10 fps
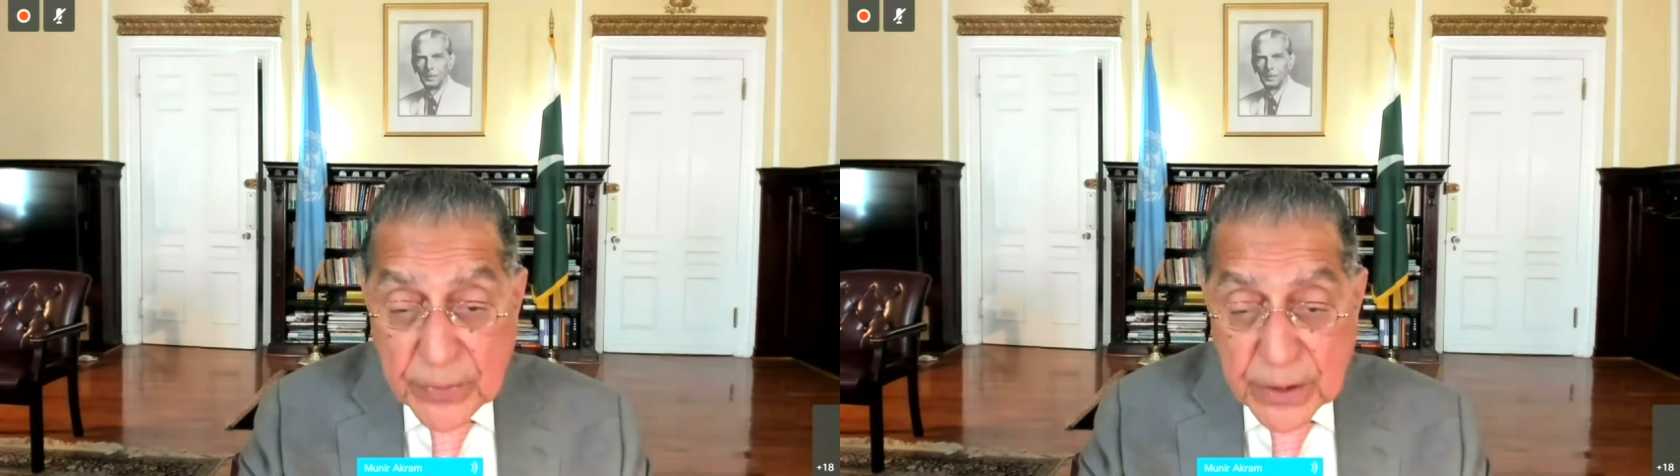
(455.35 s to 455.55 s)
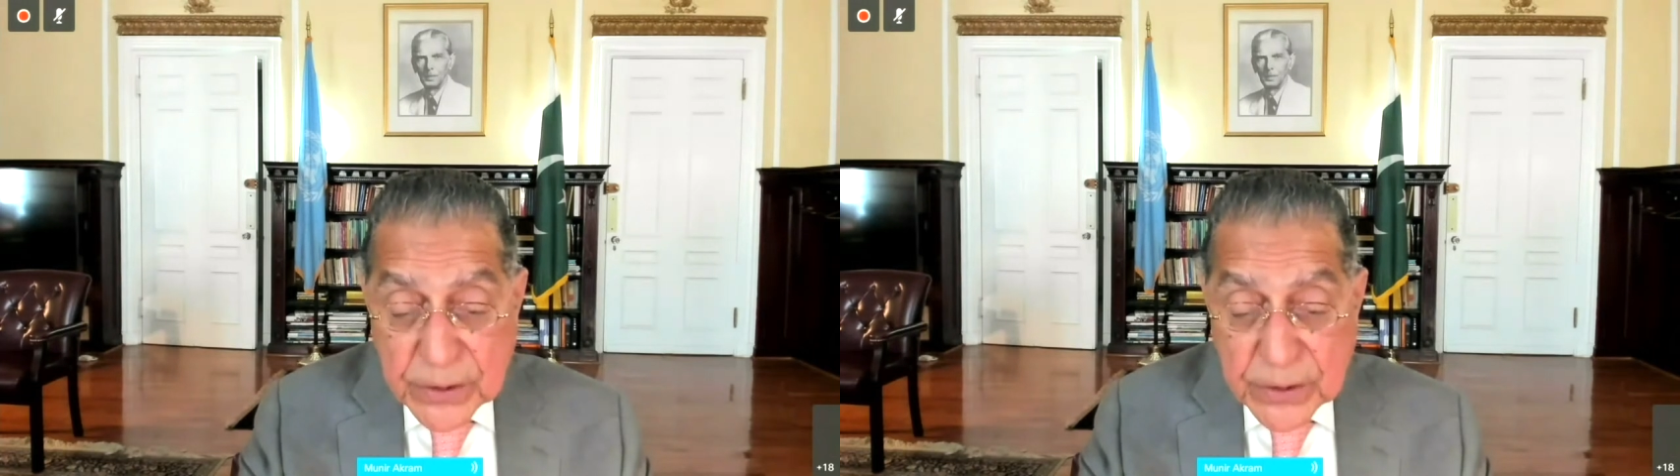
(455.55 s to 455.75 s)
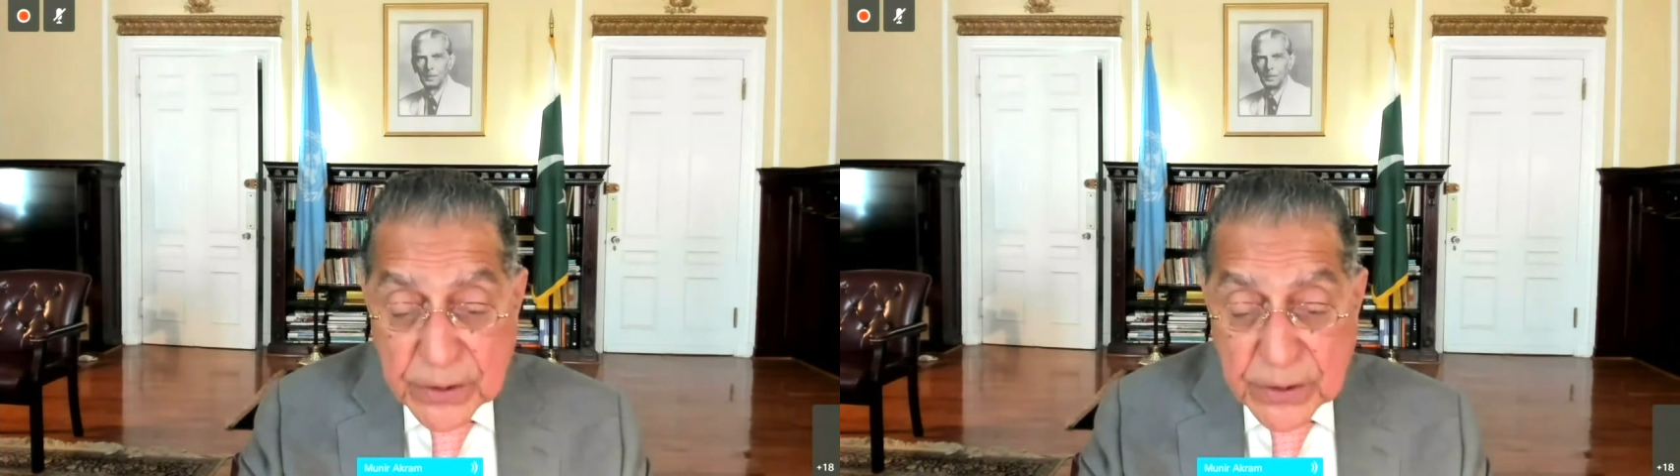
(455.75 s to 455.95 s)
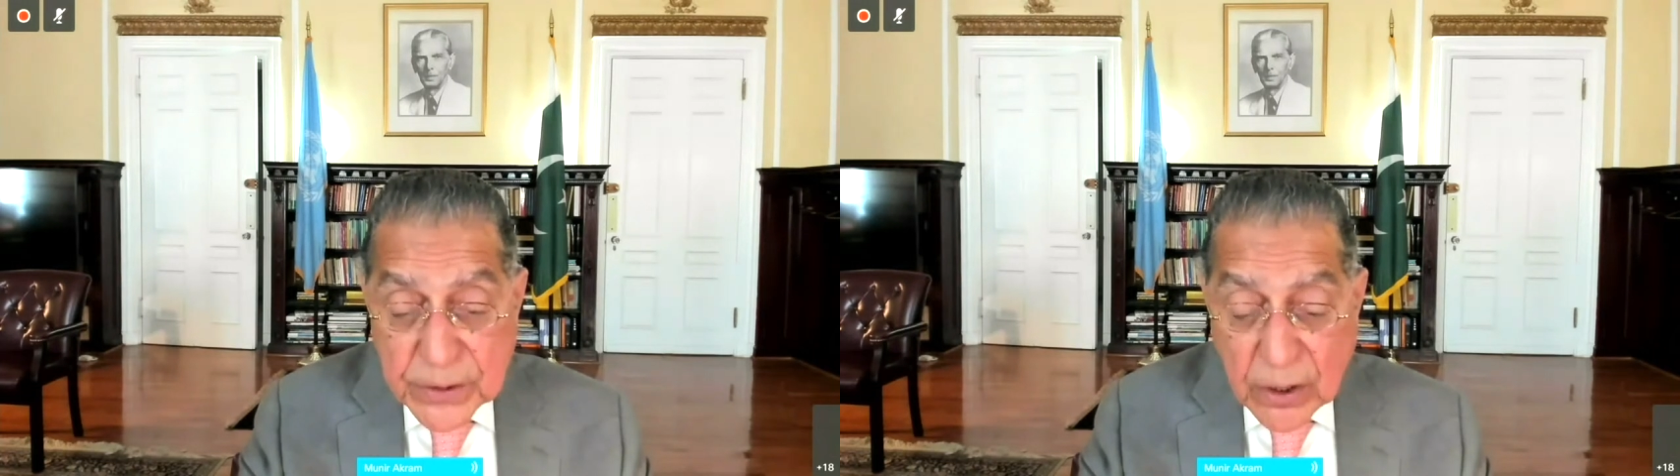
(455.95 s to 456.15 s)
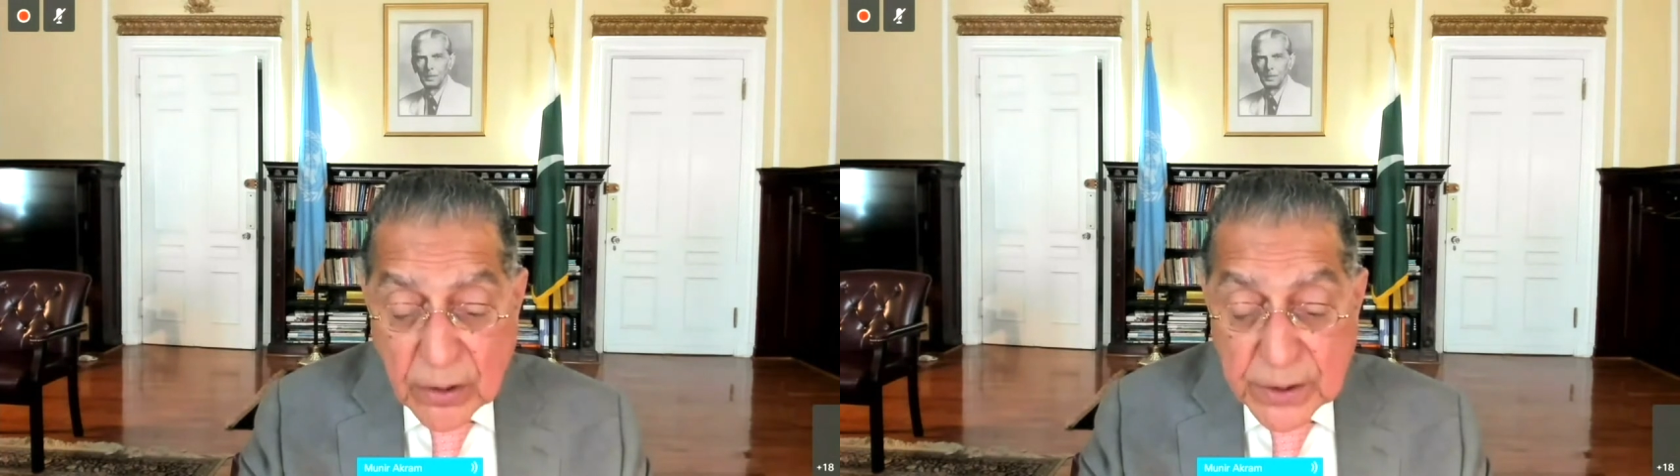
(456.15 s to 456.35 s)
this
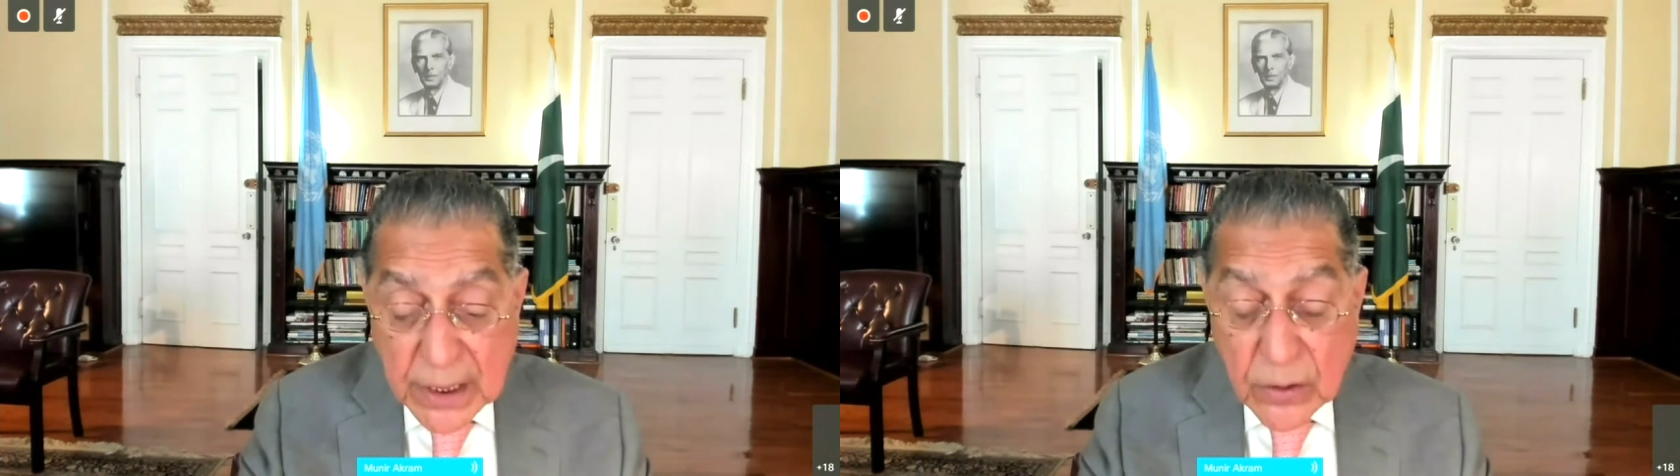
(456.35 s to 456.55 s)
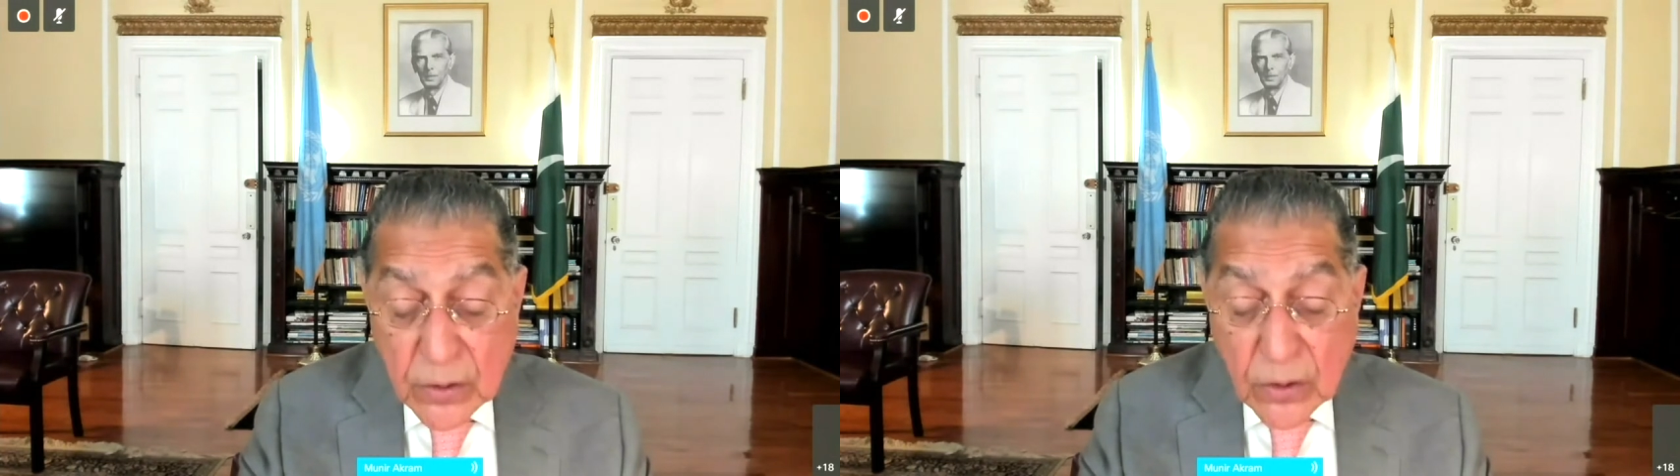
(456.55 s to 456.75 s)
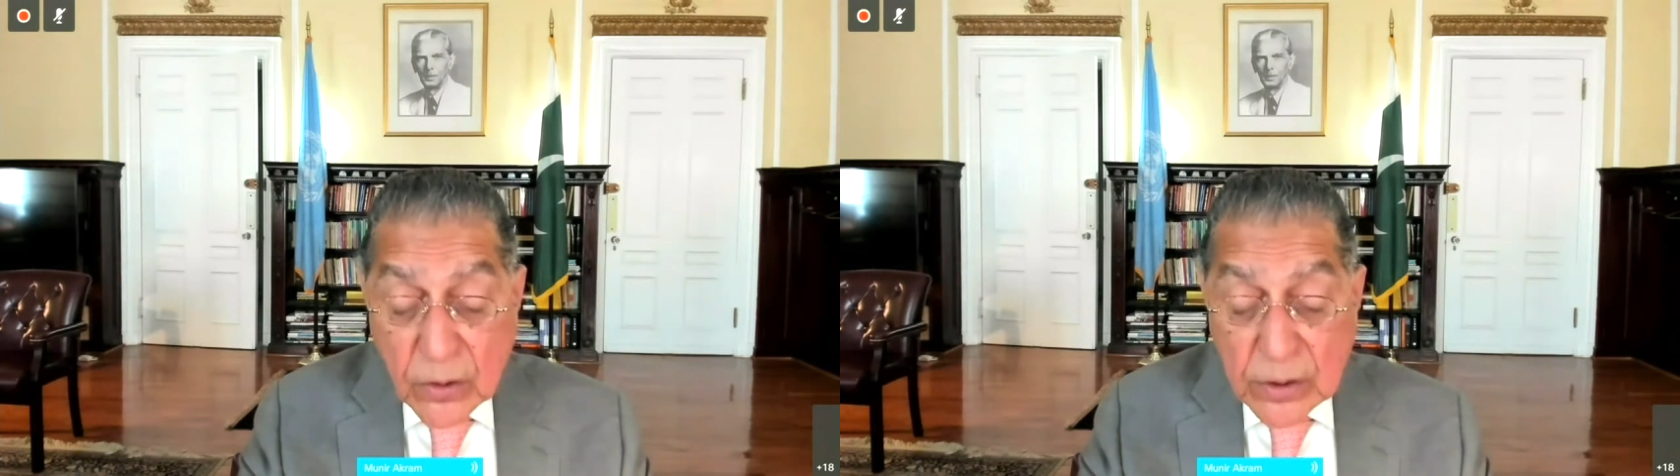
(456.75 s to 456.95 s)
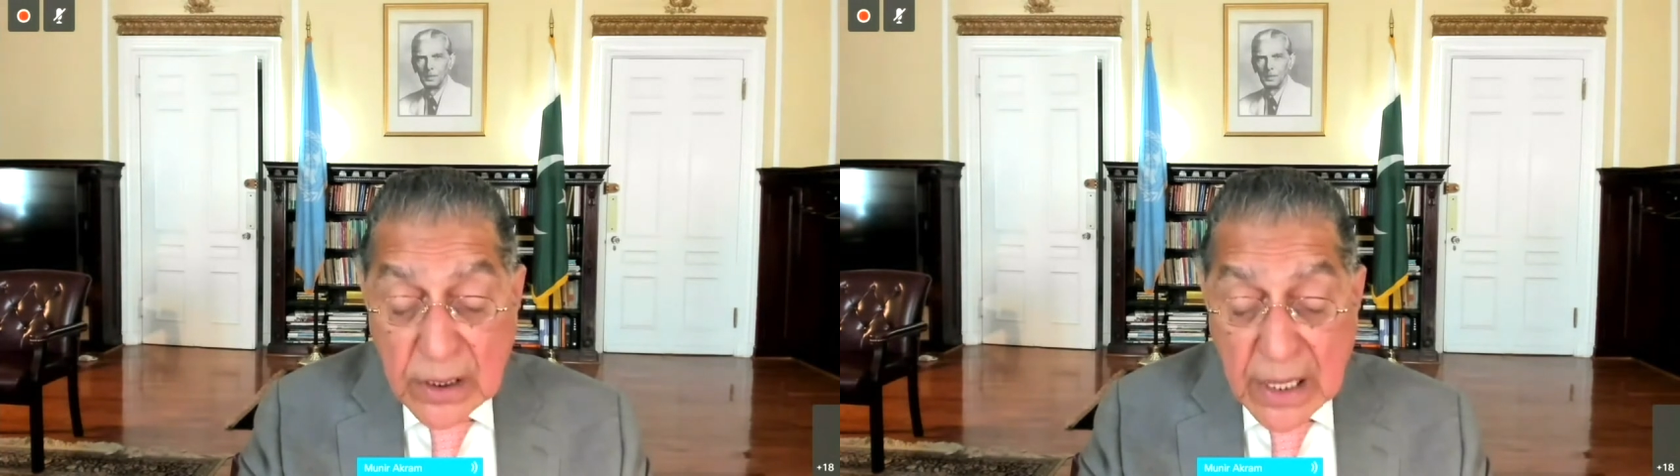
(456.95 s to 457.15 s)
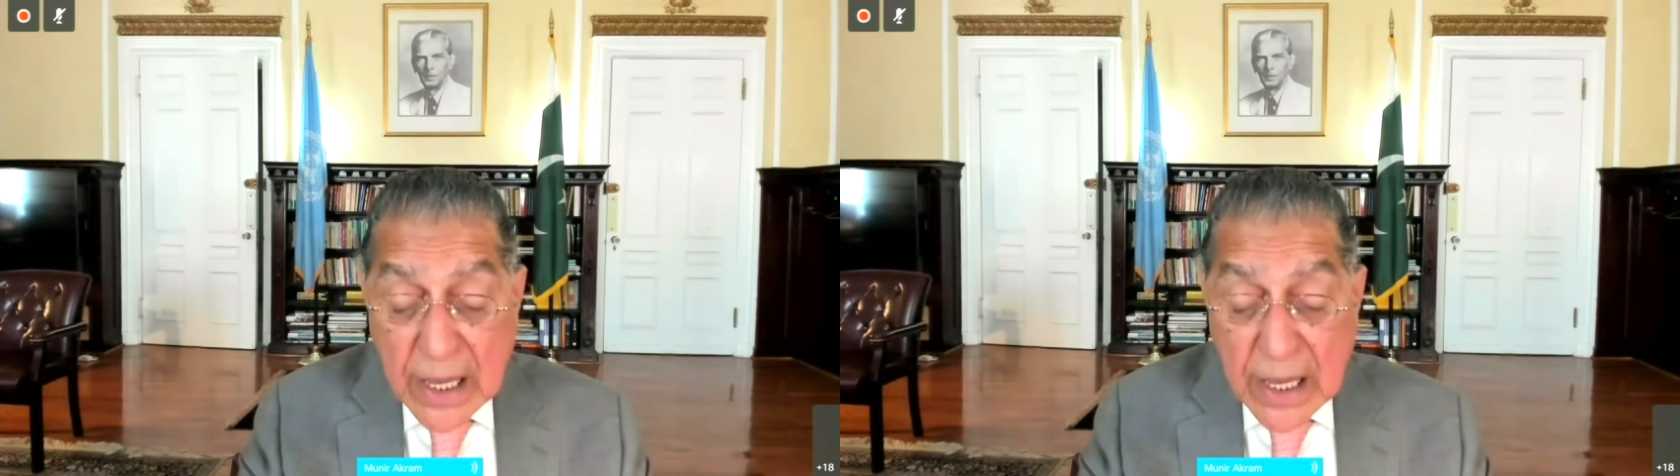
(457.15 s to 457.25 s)
context on